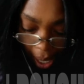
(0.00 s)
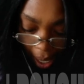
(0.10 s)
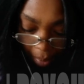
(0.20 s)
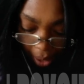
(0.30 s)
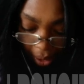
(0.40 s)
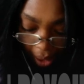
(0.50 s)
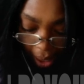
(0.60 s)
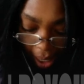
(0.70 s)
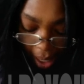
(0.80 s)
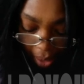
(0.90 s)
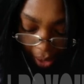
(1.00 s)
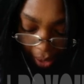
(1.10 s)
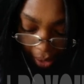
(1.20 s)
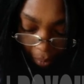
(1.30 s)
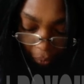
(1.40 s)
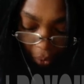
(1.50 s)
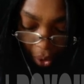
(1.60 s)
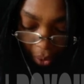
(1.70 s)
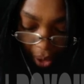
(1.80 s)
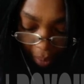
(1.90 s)
I'm seeing that some of you
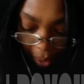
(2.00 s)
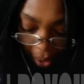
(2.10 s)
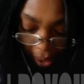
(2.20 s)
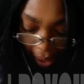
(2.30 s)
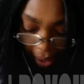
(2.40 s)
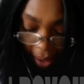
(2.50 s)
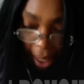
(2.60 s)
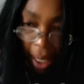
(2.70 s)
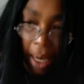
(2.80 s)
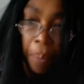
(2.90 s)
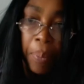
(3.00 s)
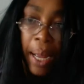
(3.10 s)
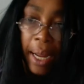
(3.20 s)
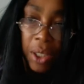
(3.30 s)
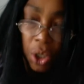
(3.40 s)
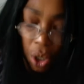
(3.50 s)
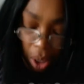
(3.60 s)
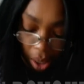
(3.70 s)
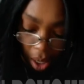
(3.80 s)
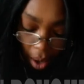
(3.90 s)
are going to be connecting in
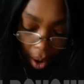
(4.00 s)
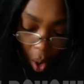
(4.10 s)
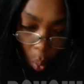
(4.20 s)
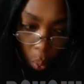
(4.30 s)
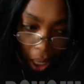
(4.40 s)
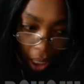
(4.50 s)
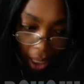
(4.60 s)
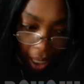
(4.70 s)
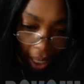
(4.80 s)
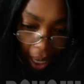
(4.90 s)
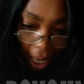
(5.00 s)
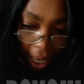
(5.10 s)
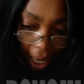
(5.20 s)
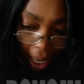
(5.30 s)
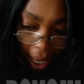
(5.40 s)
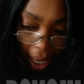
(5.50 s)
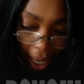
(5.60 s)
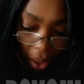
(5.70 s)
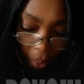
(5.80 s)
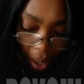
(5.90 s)
passion with the
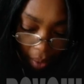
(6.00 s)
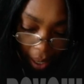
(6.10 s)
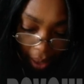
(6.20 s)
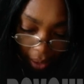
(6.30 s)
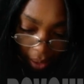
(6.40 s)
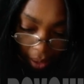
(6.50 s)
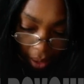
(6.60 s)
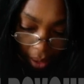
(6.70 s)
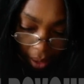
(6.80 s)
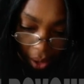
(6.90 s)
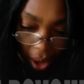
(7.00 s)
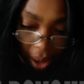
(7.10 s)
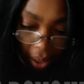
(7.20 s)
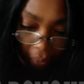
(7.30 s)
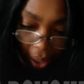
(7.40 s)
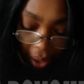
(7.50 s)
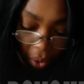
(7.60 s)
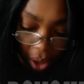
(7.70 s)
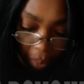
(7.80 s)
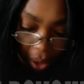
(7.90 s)
Aquarians. You're definitely
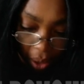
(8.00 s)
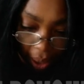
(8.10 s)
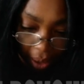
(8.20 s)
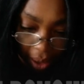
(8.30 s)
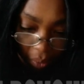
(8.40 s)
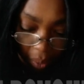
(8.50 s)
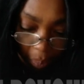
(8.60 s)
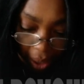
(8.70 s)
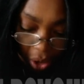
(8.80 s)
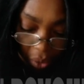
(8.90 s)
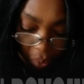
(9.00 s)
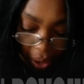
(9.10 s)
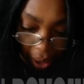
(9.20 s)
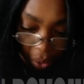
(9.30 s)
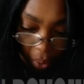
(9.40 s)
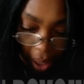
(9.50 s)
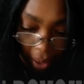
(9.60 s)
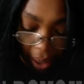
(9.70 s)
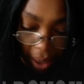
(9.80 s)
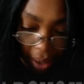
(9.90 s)
going to be connecting in passion with the
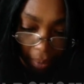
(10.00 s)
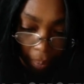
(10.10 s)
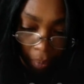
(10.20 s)
Aquarians.